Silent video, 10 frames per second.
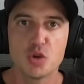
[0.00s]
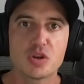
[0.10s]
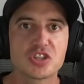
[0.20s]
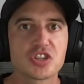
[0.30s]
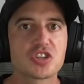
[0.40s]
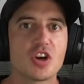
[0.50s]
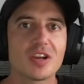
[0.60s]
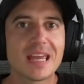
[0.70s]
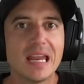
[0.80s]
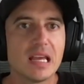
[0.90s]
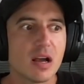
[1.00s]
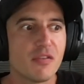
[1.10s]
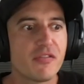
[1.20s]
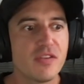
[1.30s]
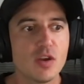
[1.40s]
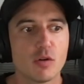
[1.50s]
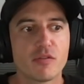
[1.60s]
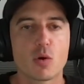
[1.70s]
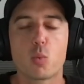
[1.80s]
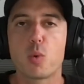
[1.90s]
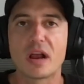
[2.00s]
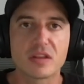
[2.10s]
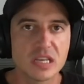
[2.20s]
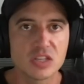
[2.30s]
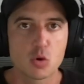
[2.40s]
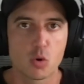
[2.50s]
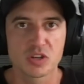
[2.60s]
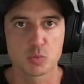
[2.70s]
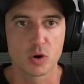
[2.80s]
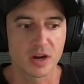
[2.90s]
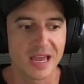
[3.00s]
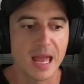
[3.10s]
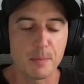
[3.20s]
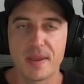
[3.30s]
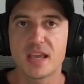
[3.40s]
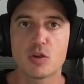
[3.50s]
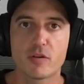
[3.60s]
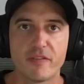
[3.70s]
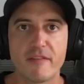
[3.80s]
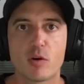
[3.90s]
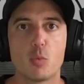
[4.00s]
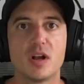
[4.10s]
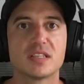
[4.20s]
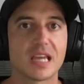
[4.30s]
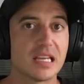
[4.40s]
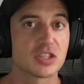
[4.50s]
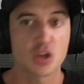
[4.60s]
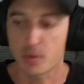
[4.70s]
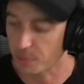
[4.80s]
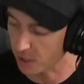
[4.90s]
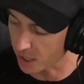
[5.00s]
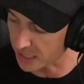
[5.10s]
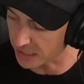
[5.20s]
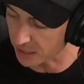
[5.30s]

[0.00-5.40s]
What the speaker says: You can just start getting a feel for where these chords work and pick your favorite ones and start plugging